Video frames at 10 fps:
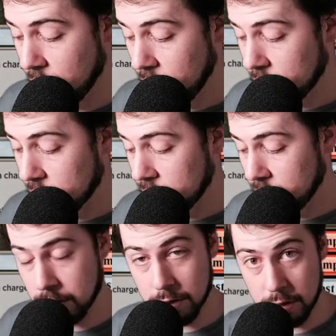Oh,
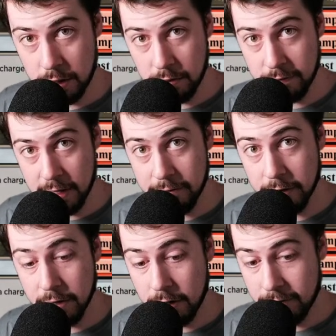you've
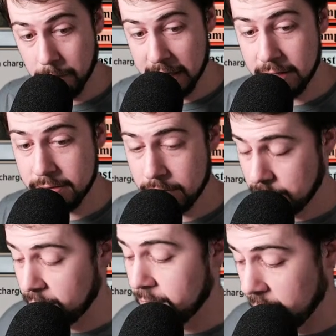never heard of Blast
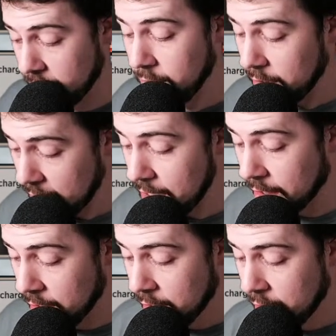Zone before?
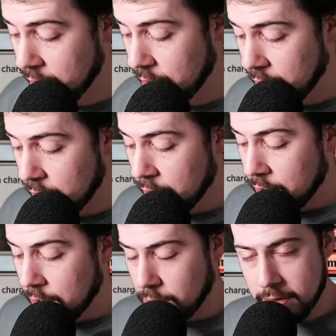Okay.
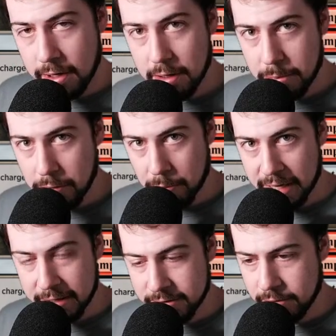Well, think about
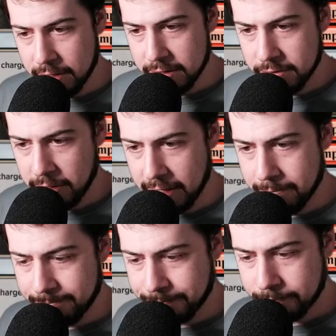Blast Zone this way.
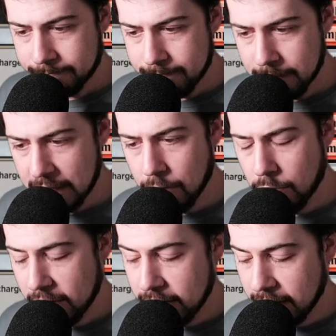
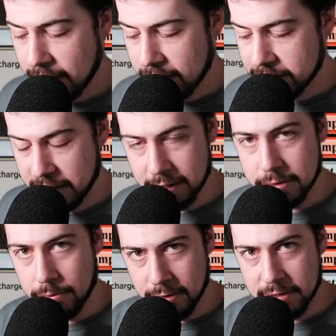What is
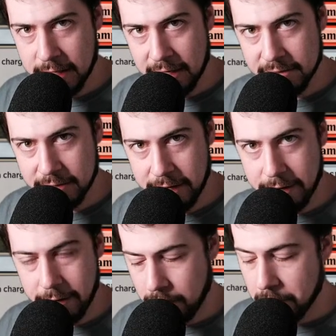its worst case
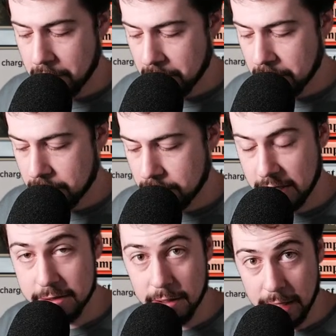scenario?
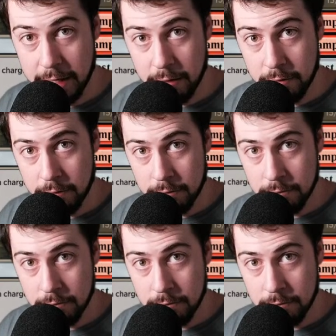It's a land.